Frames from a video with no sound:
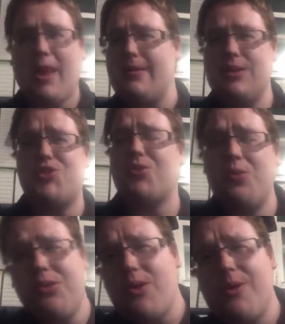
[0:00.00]
the true
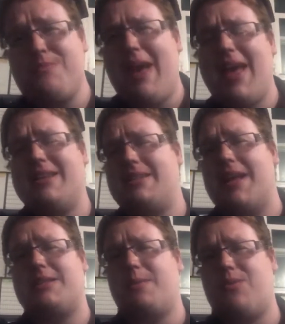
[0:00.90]
third man is
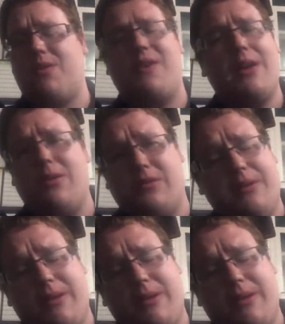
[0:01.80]
yet to be revealed.